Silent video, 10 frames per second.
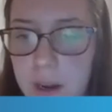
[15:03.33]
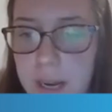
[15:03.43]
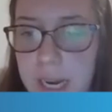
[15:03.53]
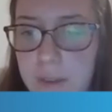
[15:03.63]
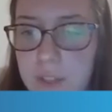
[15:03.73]

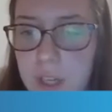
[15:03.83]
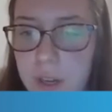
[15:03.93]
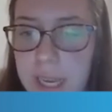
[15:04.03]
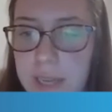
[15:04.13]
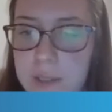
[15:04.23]
I have 2
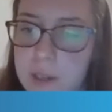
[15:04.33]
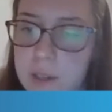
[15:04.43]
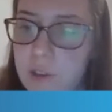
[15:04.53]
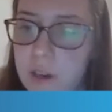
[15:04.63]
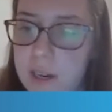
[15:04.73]
kids who are
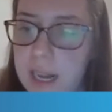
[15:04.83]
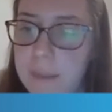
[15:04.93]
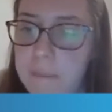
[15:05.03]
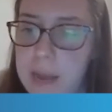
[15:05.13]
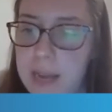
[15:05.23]

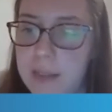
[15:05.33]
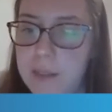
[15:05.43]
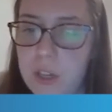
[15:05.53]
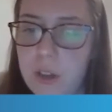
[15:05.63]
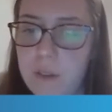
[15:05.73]
struggling in
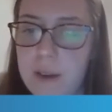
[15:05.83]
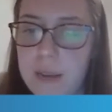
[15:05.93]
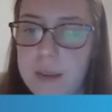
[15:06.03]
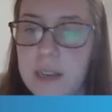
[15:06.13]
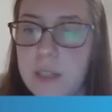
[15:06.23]
maths. Do you
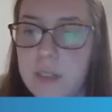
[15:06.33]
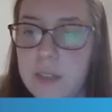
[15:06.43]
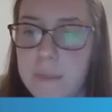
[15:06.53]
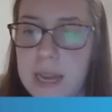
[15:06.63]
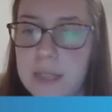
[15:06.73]
recommend
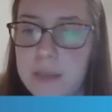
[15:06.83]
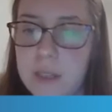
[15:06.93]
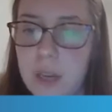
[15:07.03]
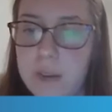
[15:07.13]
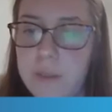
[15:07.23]
using
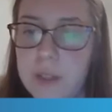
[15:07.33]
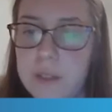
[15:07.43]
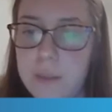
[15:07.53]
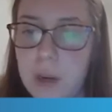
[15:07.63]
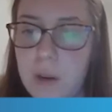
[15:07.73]
Maths-Whizz over the
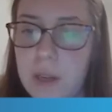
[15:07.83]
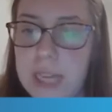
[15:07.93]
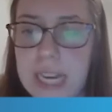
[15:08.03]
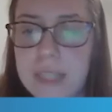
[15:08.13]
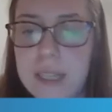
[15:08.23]
summer
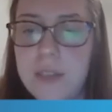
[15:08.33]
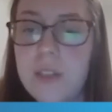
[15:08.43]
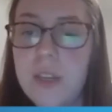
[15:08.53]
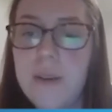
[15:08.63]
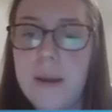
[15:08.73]
holidays, and
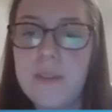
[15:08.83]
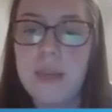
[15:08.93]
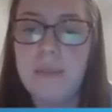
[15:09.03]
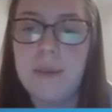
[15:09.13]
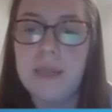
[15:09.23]
do you have a
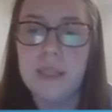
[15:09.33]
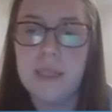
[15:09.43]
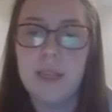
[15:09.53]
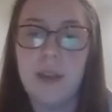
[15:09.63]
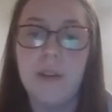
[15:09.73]
sampling
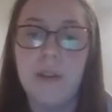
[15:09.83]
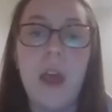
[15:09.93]
discount?